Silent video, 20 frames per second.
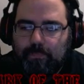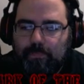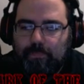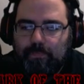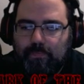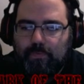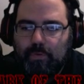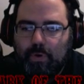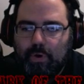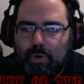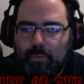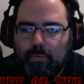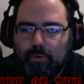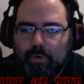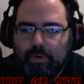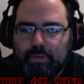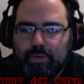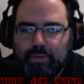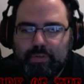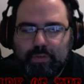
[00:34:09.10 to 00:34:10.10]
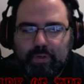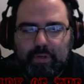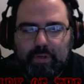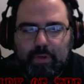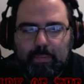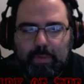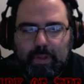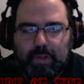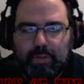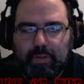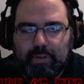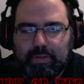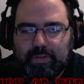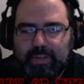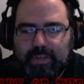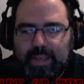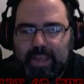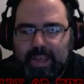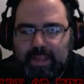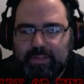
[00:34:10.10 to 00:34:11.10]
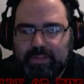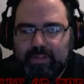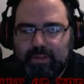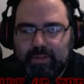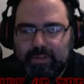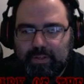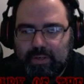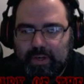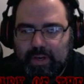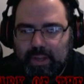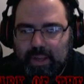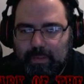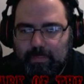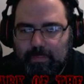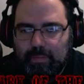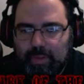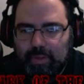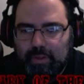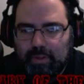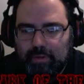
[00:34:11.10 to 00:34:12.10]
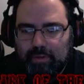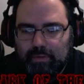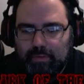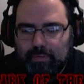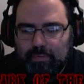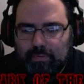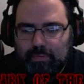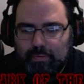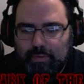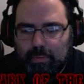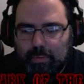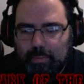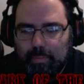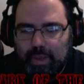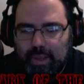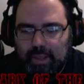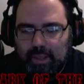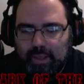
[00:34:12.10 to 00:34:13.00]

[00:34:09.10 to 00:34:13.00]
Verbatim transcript: far more concerned about these casters than I am the, the melee